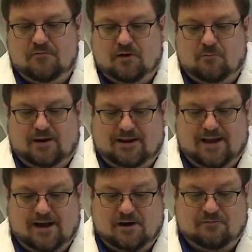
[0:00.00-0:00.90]
already
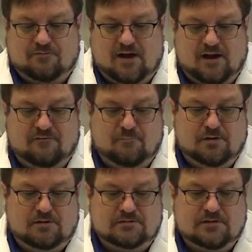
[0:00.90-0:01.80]
got our 5 mils